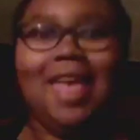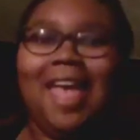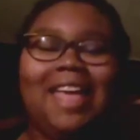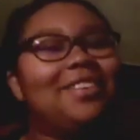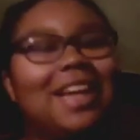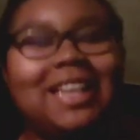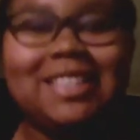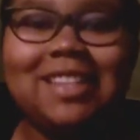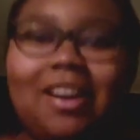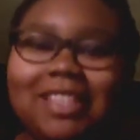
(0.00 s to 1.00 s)
Hey you guys,
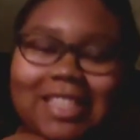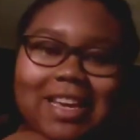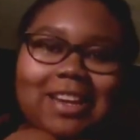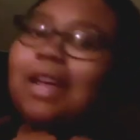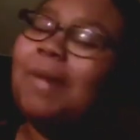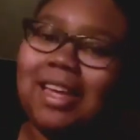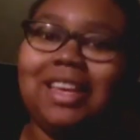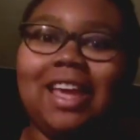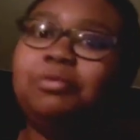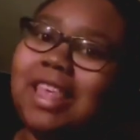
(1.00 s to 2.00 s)
it's Navasine and I'm back
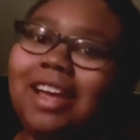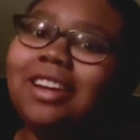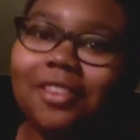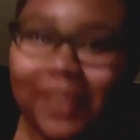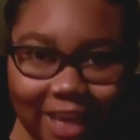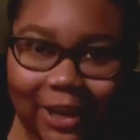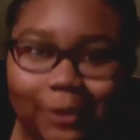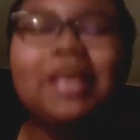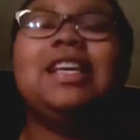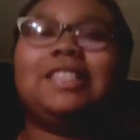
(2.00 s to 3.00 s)
again with yet another
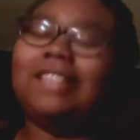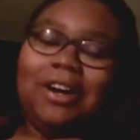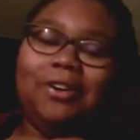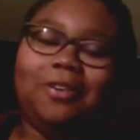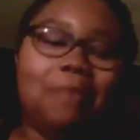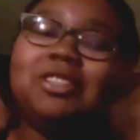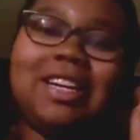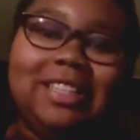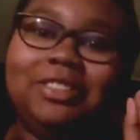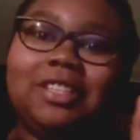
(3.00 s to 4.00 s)
video. So I'm gonna try
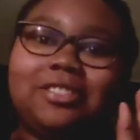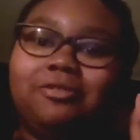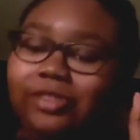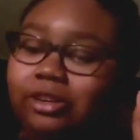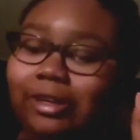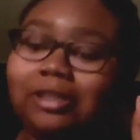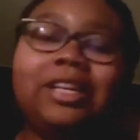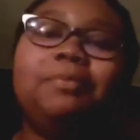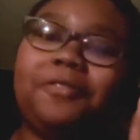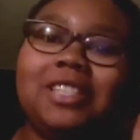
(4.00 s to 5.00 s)
to do this real
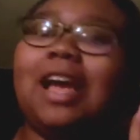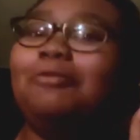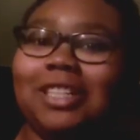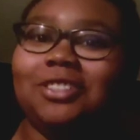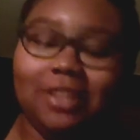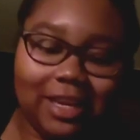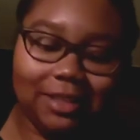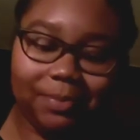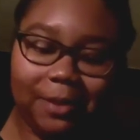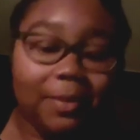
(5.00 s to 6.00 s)
quickly, but first I want to show you guys
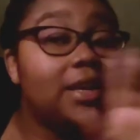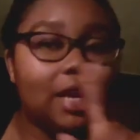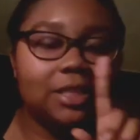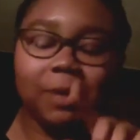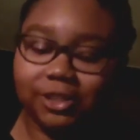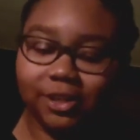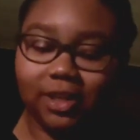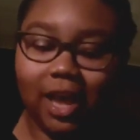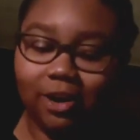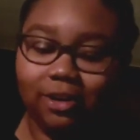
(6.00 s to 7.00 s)
something. Not sponsored
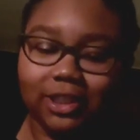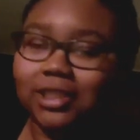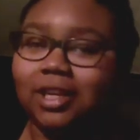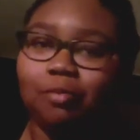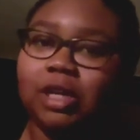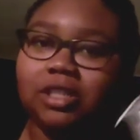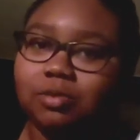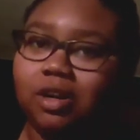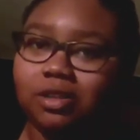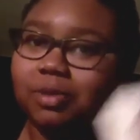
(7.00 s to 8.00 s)
at all because I'm way too
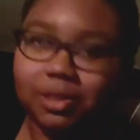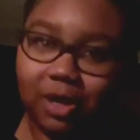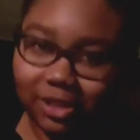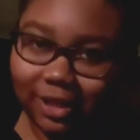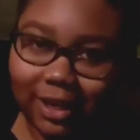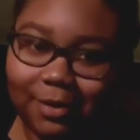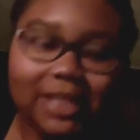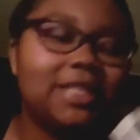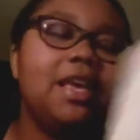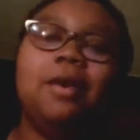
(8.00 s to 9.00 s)
small to be sponsored
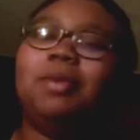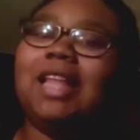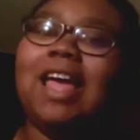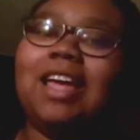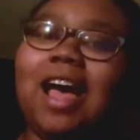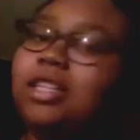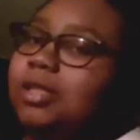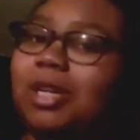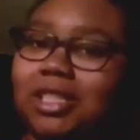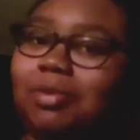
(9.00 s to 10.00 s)
anyways. But like I just
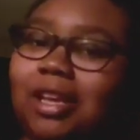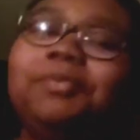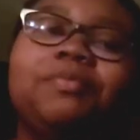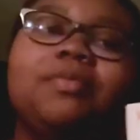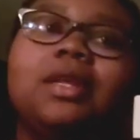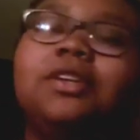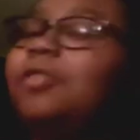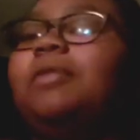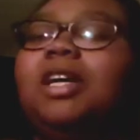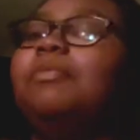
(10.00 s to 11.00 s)
bought something
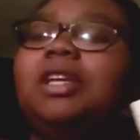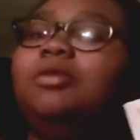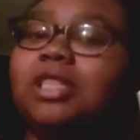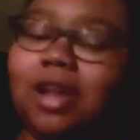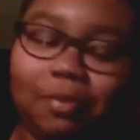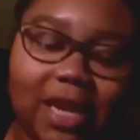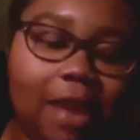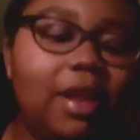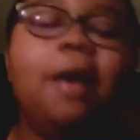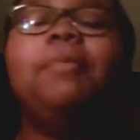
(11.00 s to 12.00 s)
from a company who shall not be
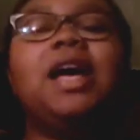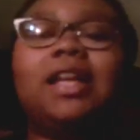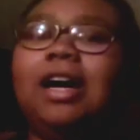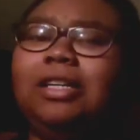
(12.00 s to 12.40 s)
named. But